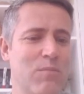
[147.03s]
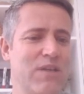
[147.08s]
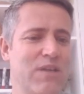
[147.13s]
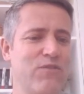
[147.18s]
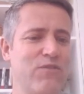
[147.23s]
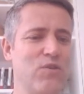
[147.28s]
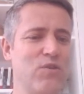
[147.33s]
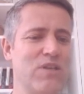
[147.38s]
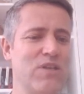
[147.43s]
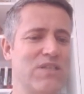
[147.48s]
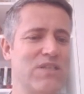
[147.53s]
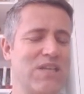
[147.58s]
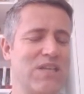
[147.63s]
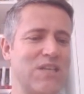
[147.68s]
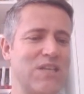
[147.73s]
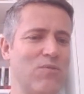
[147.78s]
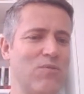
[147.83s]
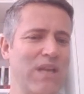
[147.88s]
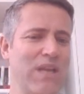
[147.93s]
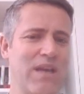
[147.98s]
But if you
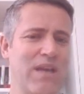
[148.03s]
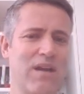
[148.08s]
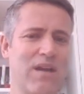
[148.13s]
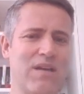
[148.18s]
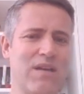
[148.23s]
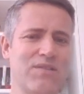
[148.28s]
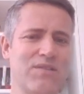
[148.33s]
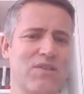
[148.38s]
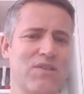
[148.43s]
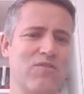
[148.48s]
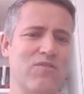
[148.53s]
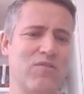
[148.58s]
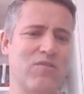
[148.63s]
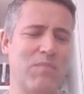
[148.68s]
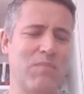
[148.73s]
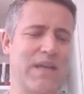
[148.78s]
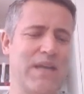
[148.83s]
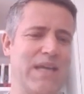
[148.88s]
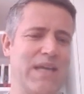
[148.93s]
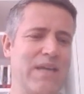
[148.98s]
continually ask for
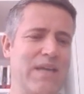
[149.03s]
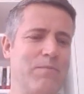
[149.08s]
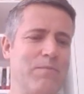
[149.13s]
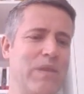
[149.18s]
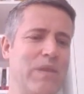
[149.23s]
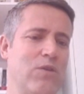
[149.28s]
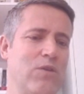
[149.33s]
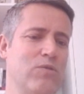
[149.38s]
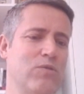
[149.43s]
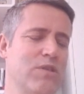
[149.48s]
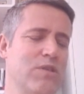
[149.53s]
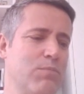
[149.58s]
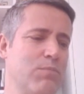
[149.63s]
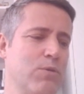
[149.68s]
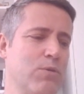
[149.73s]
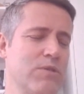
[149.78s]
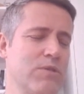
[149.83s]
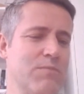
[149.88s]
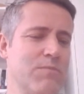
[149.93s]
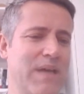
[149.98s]
money, your
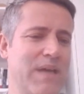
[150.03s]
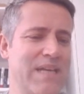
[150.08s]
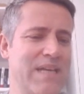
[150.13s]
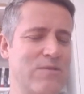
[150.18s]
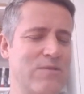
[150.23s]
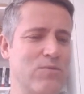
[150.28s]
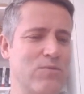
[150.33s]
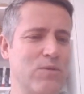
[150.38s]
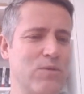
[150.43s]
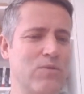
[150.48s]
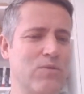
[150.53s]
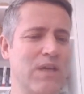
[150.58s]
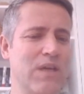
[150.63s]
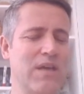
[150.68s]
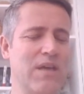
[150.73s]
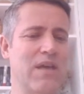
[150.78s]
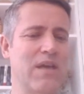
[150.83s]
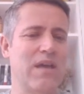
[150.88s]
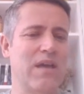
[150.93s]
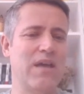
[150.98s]
supporter base will
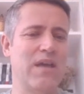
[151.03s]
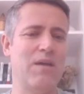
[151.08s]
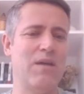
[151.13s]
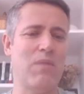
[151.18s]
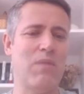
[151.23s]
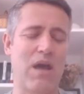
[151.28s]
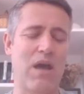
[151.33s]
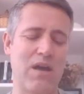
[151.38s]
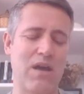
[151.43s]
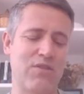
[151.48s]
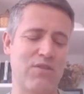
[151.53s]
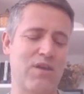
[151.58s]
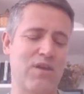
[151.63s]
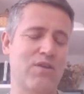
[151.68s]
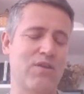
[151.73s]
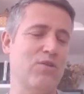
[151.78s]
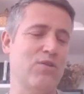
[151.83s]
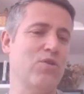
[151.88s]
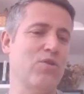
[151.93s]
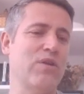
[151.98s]

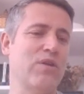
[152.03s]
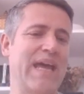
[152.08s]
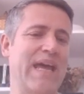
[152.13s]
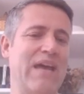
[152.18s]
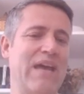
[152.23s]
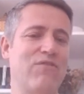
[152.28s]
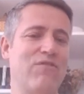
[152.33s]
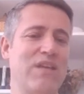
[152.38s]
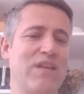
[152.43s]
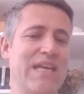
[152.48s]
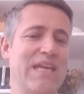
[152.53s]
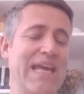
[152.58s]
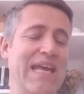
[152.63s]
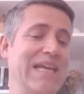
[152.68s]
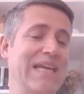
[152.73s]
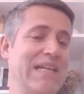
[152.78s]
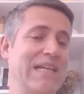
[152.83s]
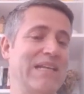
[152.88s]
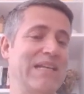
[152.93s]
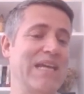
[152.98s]
either not have the
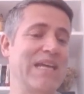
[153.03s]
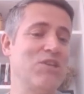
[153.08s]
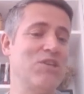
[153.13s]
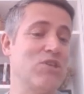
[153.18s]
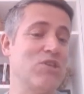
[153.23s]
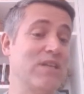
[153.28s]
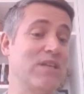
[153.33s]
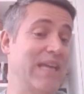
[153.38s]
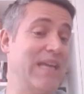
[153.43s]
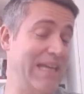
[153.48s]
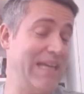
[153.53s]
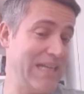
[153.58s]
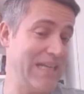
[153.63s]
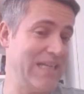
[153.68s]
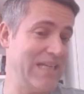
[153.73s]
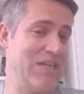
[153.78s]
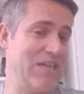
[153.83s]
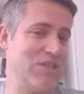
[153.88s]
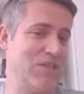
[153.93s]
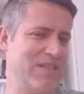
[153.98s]
inclination
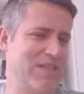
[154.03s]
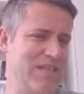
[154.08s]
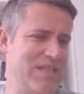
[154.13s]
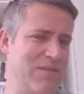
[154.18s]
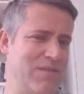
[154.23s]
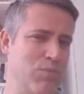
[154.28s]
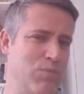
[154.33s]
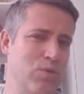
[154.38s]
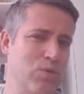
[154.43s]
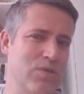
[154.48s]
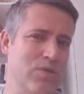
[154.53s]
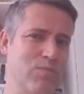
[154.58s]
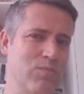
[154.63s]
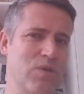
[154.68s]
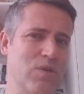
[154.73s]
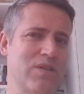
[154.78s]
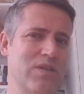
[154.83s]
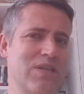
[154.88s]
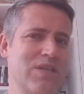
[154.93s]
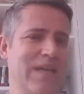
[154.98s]
is the important
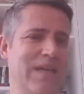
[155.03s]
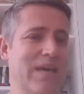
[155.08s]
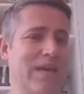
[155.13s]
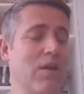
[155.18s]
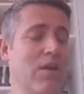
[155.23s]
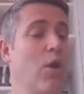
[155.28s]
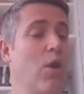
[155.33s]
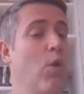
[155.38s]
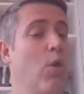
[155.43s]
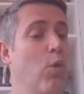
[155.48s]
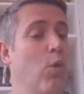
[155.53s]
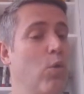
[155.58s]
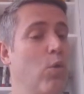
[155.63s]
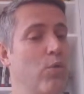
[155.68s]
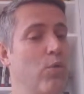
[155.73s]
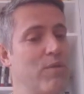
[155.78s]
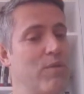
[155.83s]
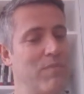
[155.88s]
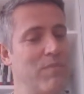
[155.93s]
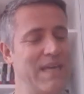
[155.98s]
word here,
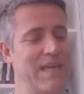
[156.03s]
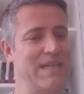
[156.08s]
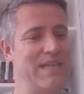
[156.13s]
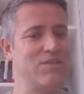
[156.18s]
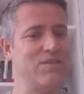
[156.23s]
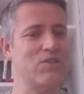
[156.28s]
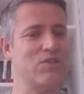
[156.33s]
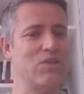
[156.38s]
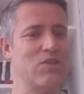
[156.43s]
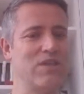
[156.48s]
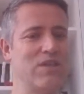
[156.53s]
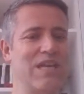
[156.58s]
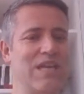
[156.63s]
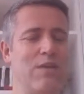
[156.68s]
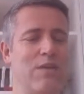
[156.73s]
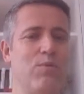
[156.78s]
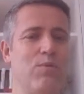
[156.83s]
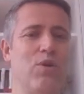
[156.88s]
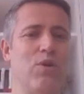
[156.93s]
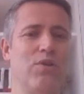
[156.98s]
or the means to
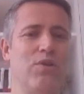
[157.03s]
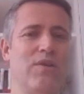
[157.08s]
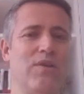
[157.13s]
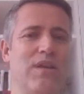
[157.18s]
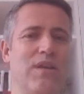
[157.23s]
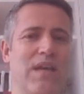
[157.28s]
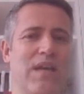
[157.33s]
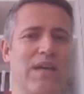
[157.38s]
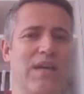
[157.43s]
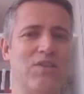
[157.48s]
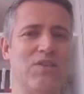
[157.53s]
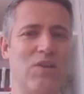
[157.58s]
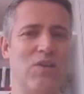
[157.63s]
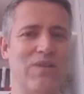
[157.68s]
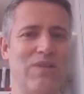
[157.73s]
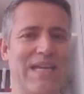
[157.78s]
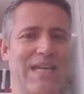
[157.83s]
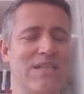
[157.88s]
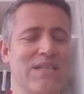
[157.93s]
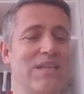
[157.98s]
keep on
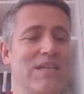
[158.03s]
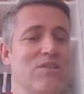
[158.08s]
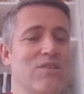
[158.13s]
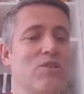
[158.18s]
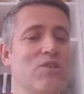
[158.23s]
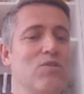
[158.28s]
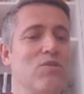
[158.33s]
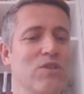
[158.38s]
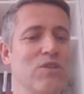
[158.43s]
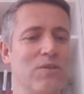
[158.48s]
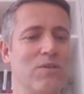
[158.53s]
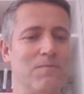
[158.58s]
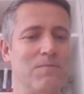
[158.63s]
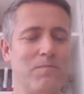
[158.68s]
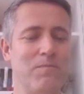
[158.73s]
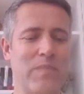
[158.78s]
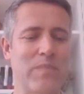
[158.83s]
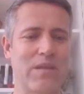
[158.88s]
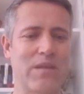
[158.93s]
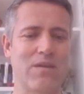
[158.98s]
donating to you.
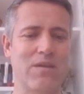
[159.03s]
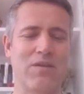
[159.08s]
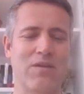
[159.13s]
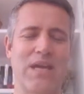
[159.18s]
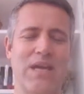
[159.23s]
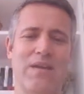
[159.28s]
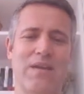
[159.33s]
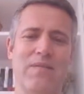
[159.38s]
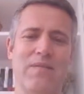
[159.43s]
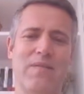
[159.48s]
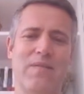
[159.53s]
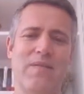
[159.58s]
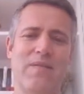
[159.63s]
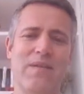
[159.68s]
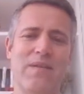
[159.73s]
Okay.